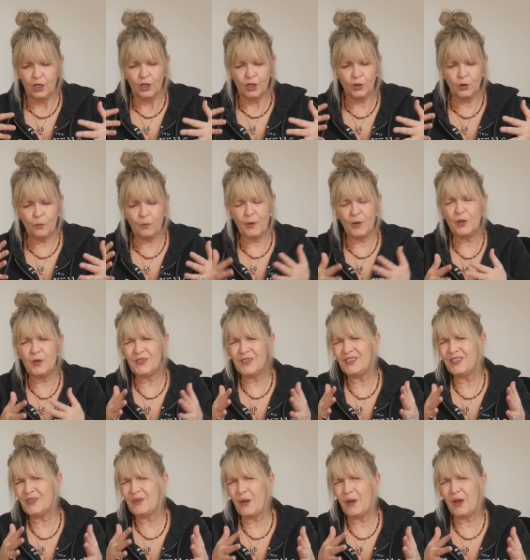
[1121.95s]
Your
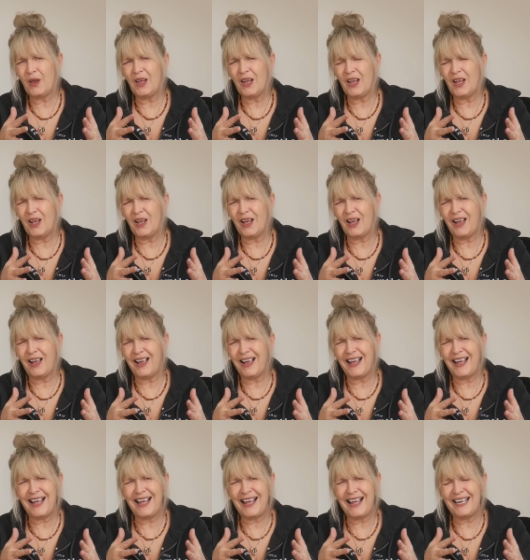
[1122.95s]
person's
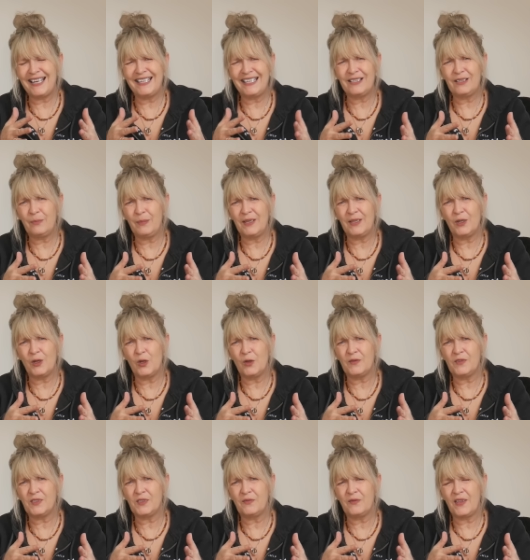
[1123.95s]
a little bit
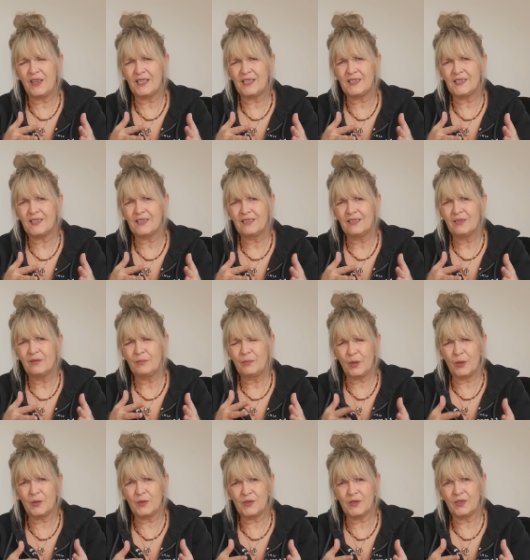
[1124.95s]
nervous of this
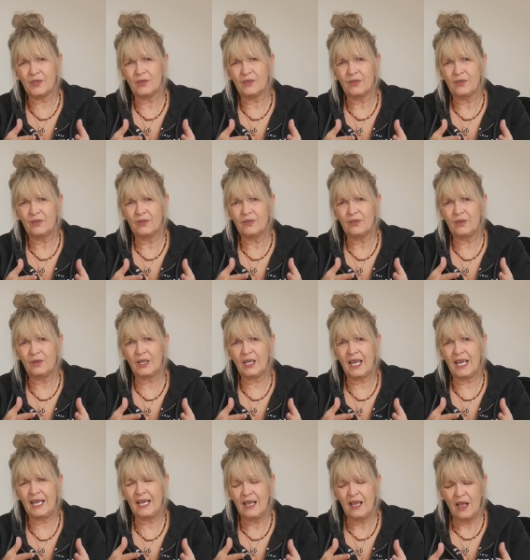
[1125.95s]
person,
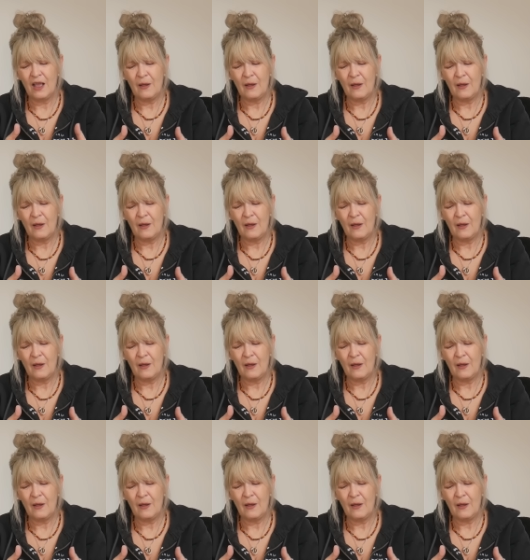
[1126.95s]
okay?